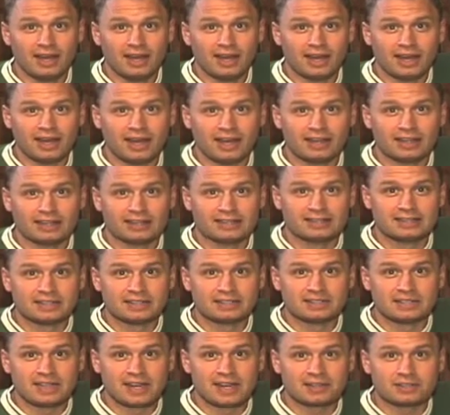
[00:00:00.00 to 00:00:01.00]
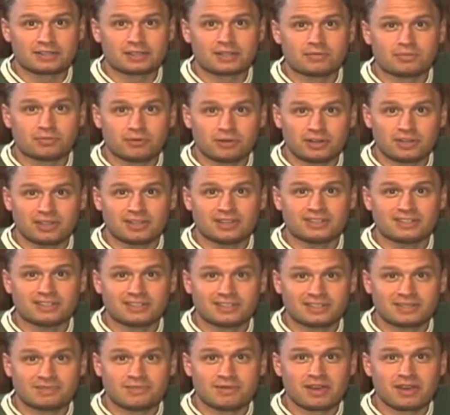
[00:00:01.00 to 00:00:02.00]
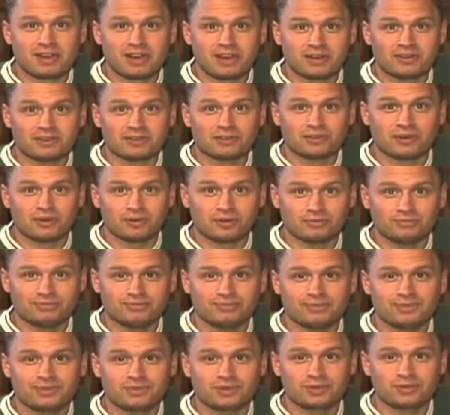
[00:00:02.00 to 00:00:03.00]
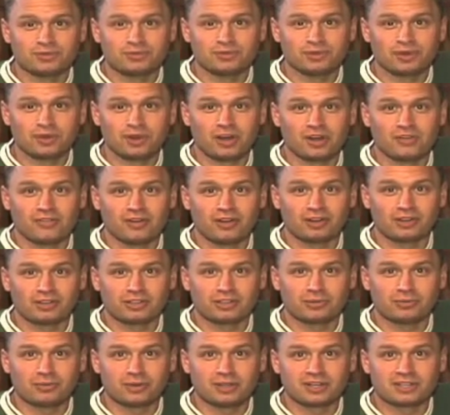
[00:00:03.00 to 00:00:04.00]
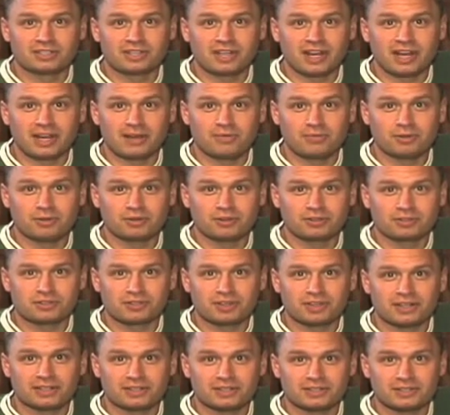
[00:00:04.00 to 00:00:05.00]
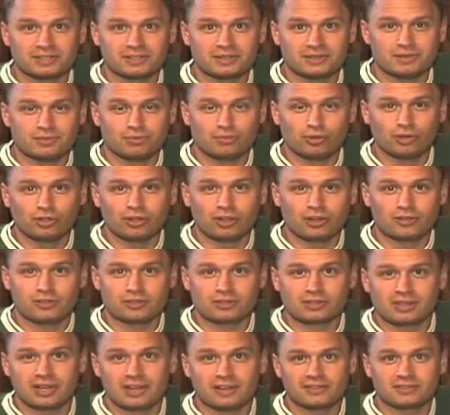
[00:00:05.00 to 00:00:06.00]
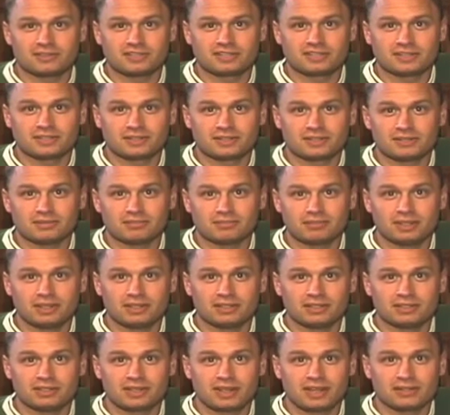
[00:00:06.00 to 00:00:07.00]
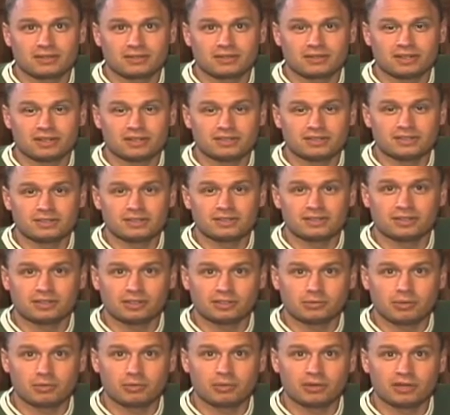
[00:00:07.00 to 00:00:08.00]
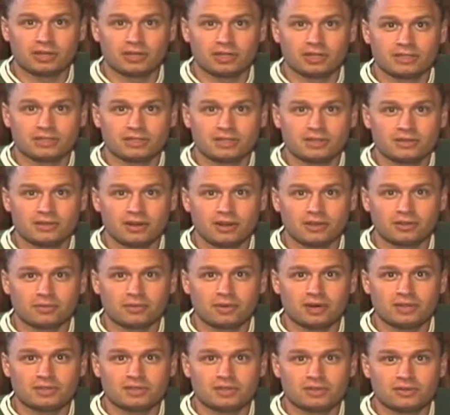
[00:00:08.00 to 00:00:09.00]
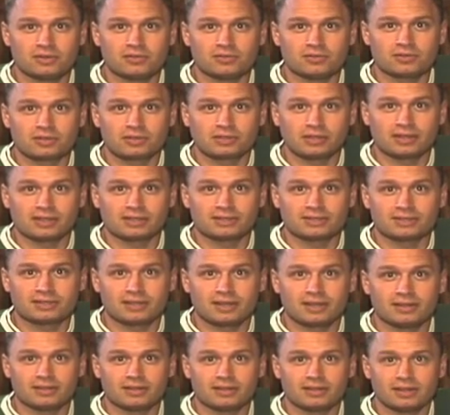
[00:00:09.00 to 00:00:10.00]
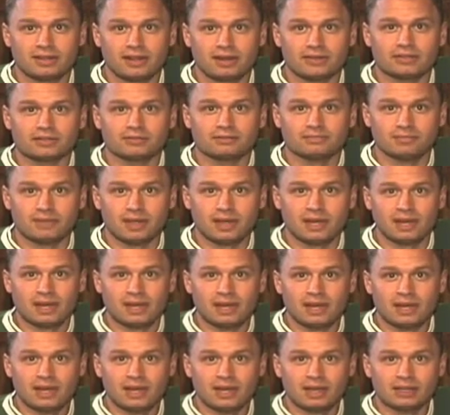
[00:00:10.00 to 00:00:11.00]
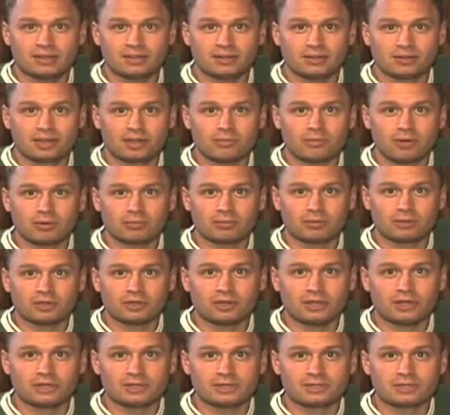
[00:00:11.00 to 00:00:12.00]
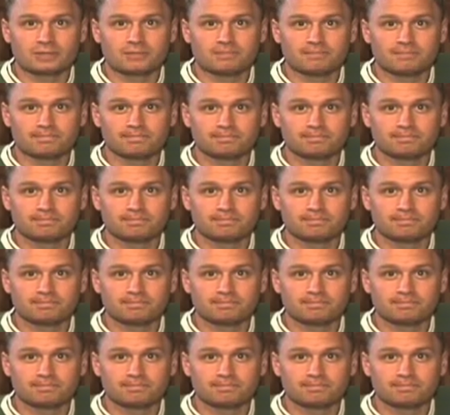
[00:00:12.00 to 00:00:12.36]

And it's actually pretty easy to make on your own. So if you carve out a little bit of time when you're trying to pull all those last minute together things, it'll be pretty easy. Otherwise, you can just let it set in the oven and it'll come out pretty nice.